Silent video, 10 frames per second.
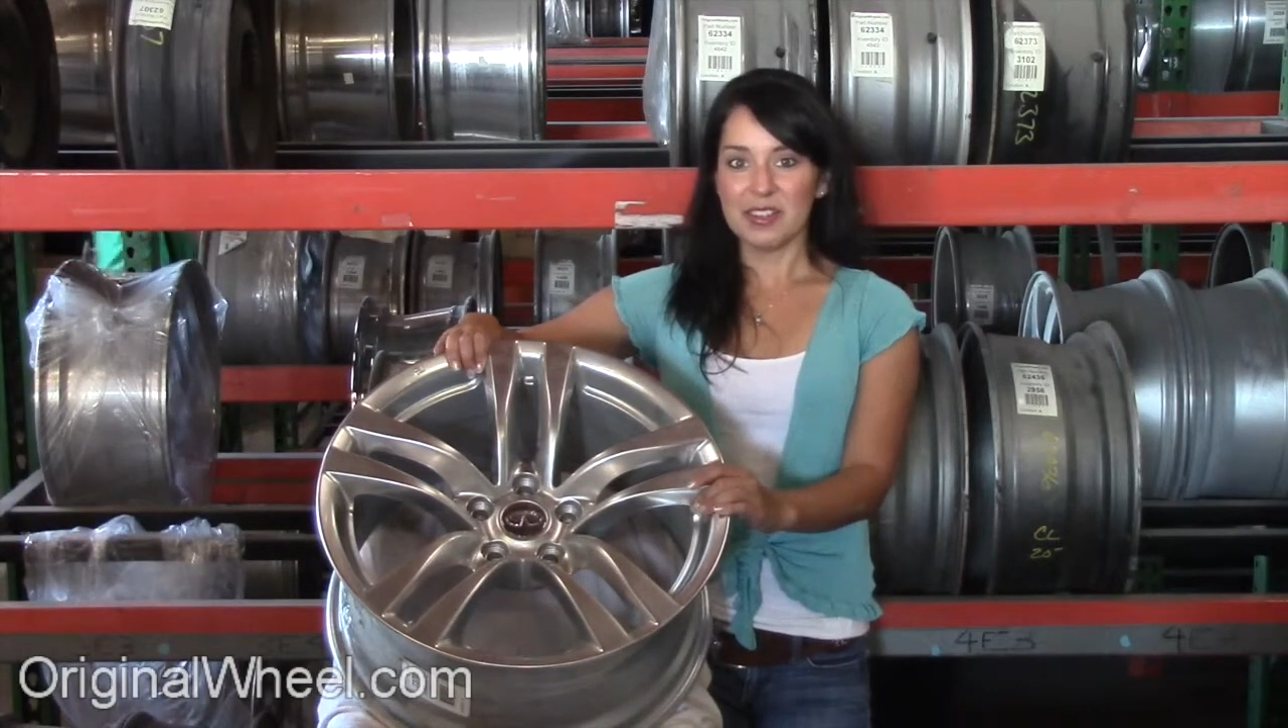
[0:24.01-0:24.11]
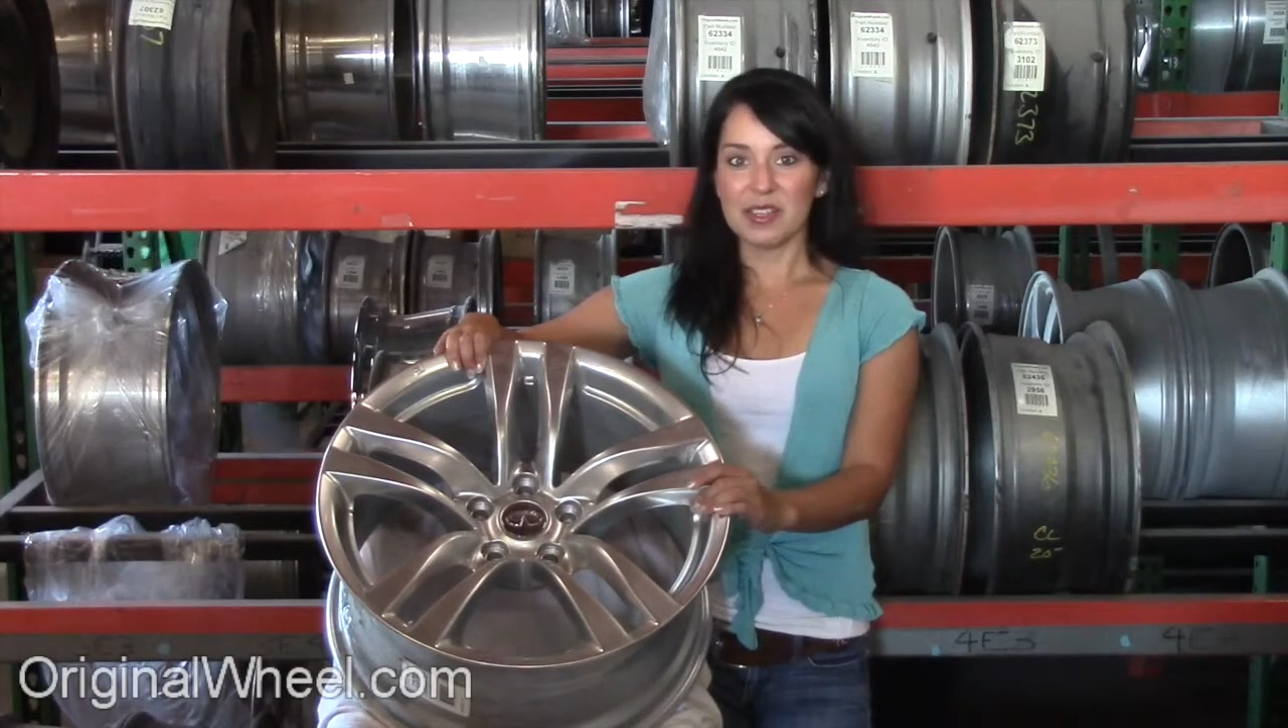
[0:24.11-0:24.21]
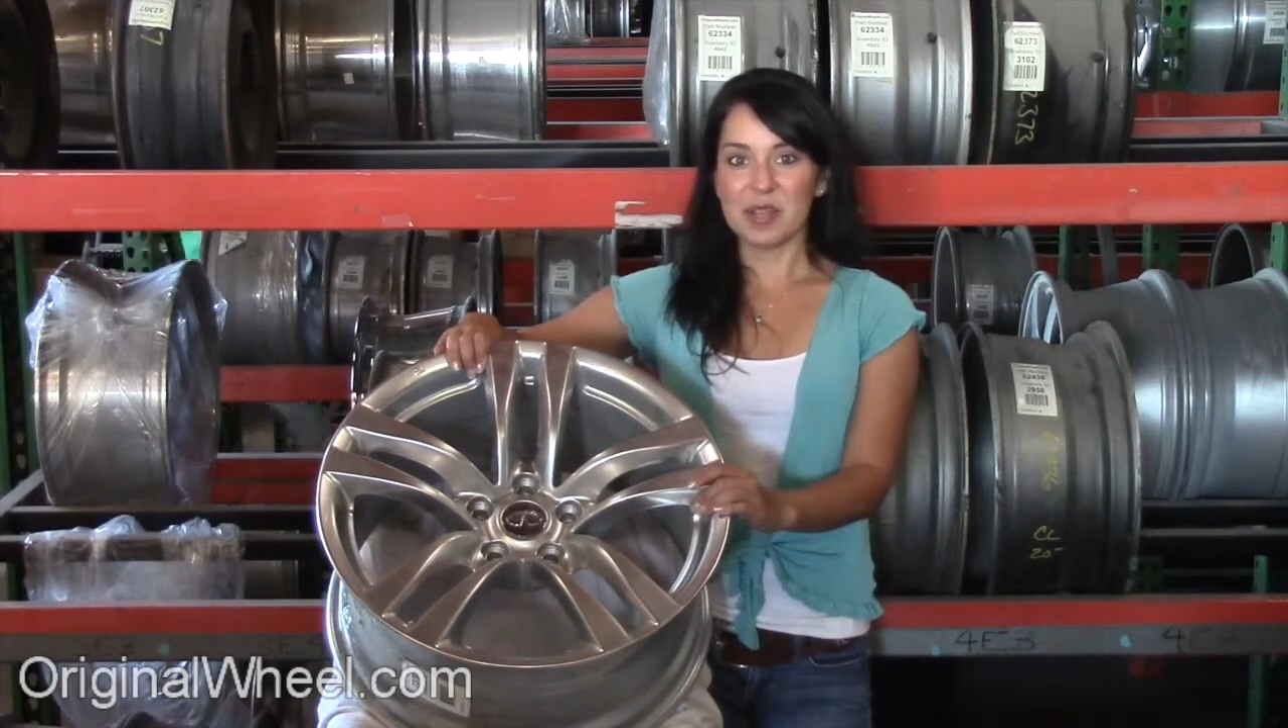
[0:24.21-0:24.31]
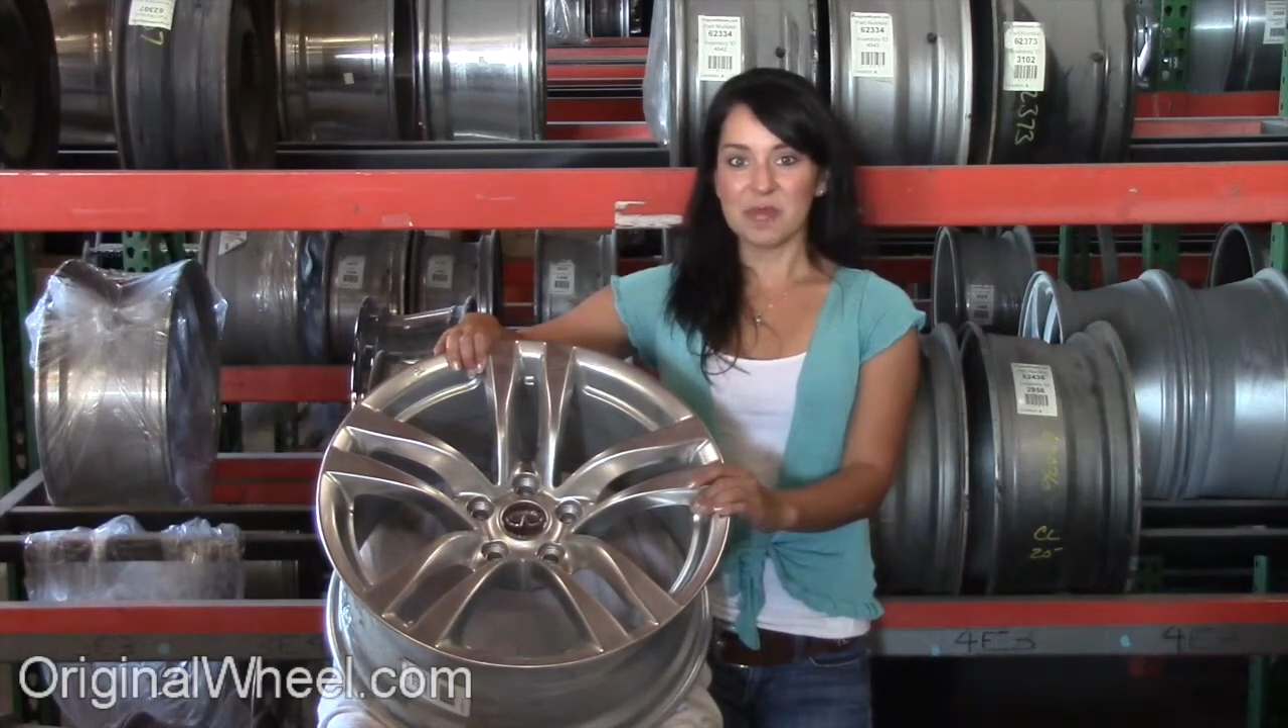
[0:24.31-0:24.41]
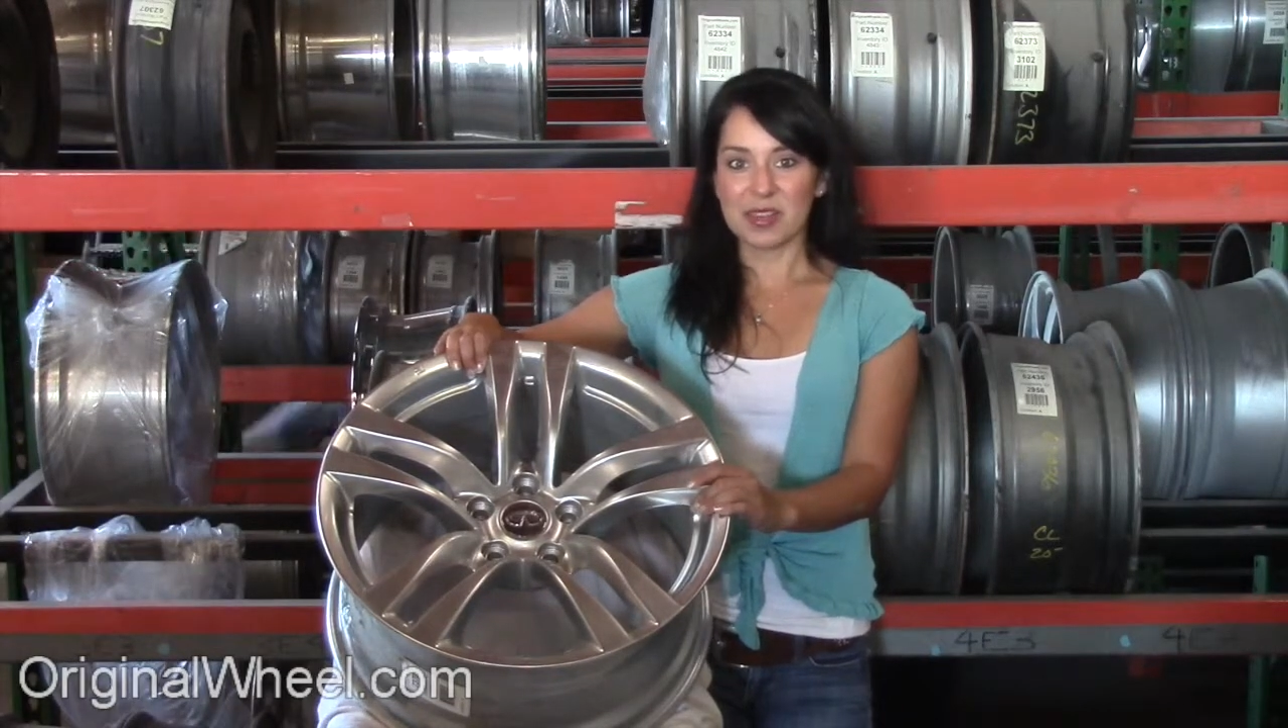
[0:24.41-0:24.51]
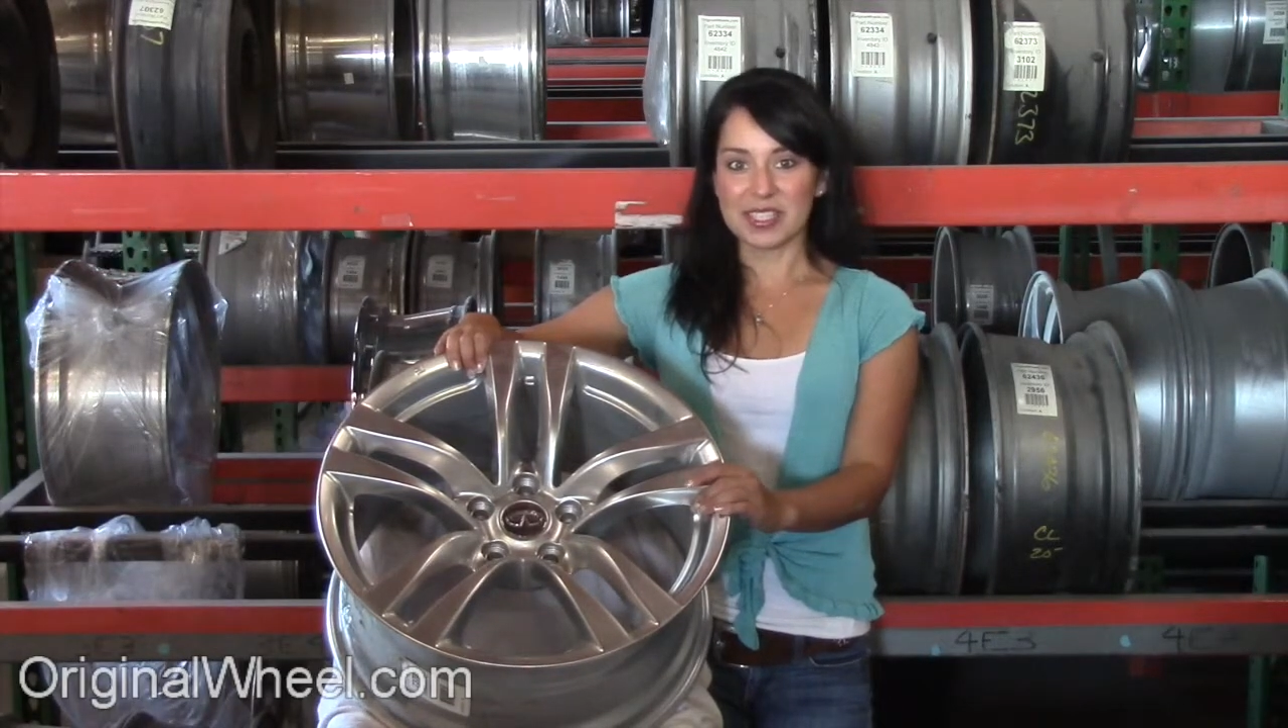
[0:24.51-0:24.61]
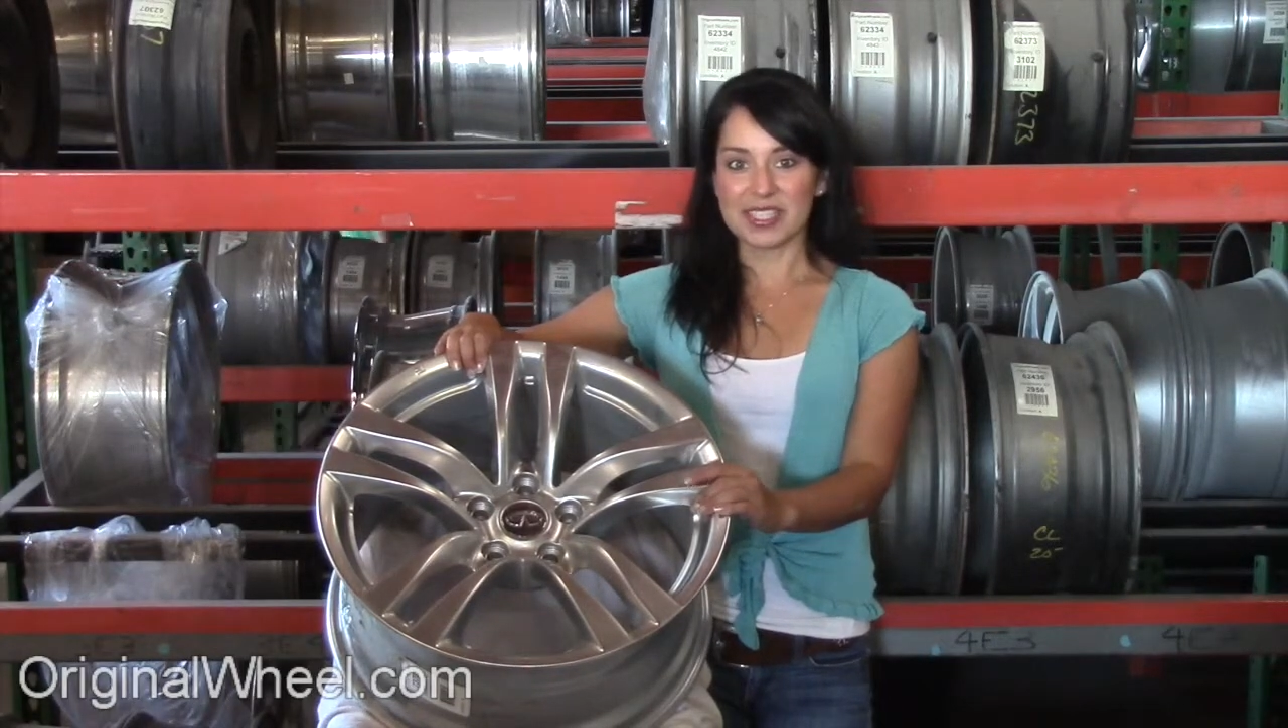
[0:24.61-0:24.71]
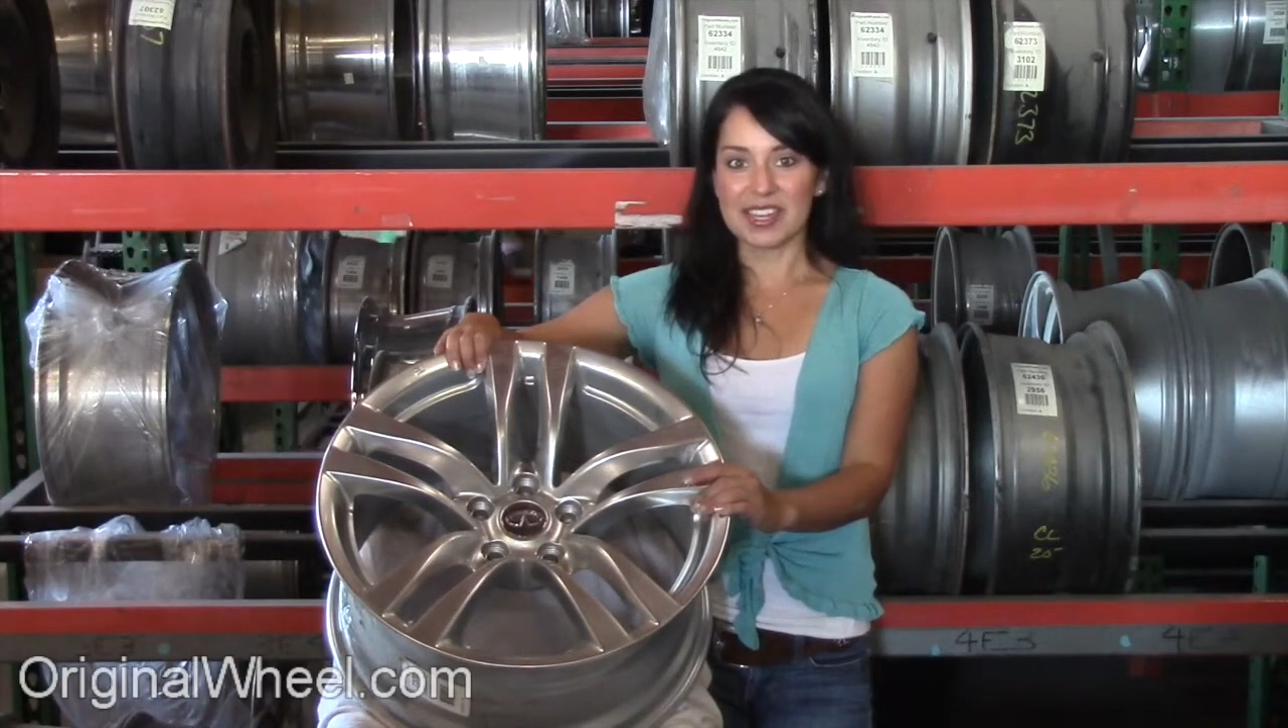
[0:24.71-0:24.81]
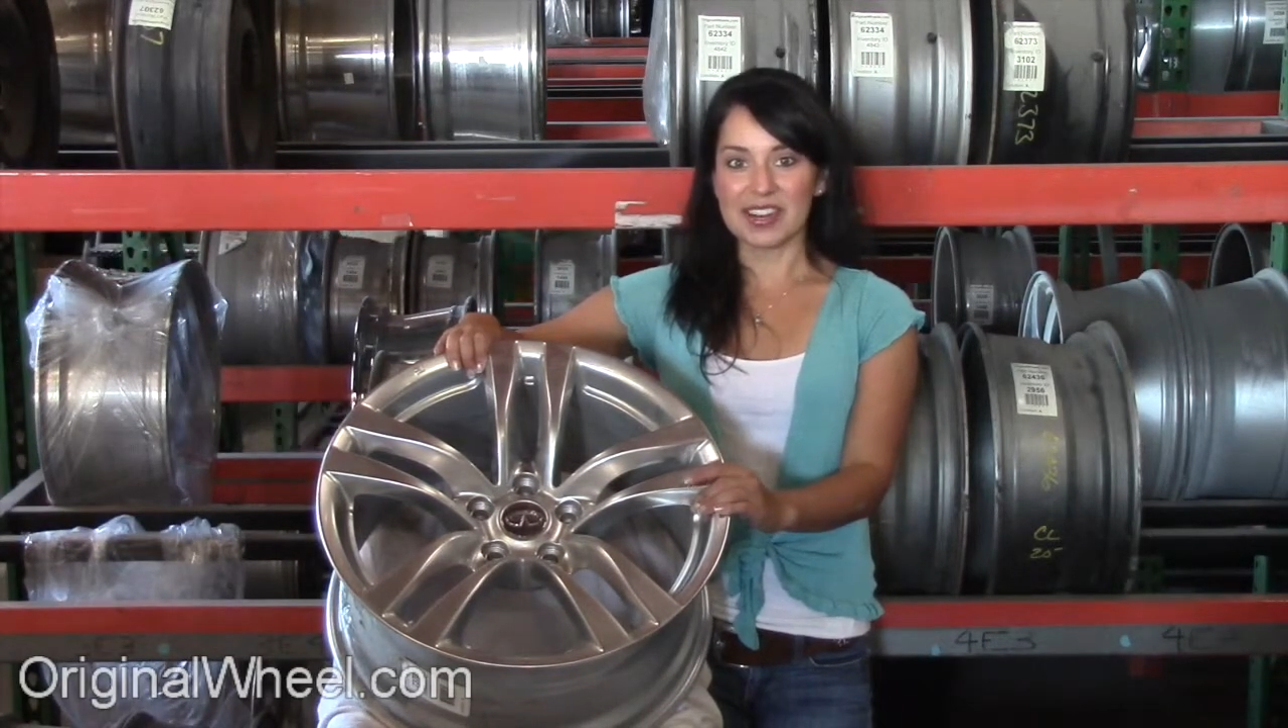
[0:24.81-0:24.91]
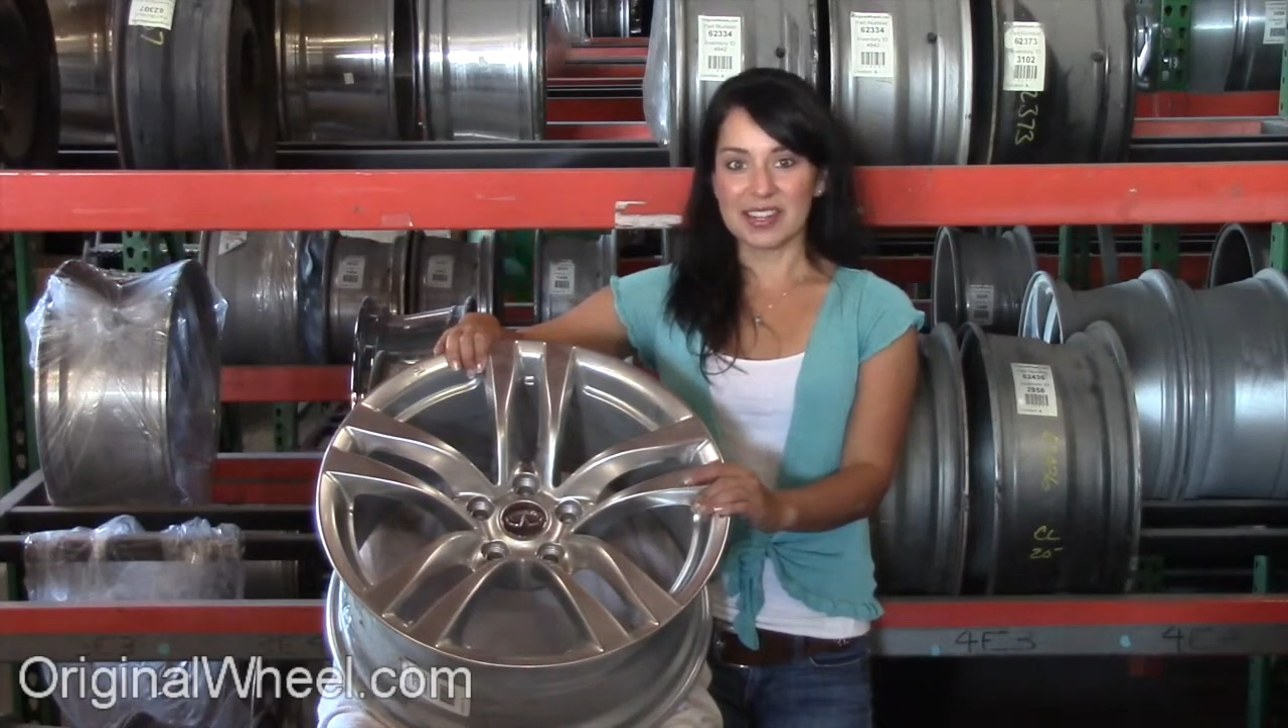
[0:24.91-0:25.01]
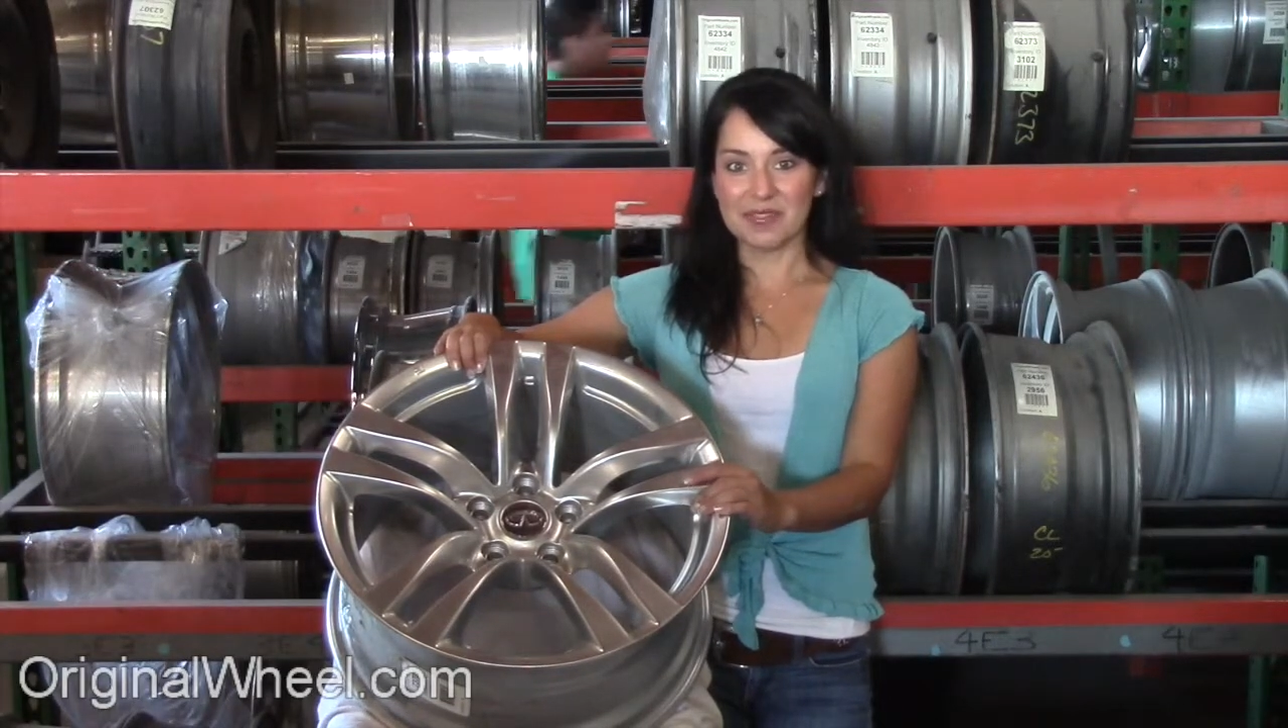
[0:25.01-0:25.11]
you can browse the entire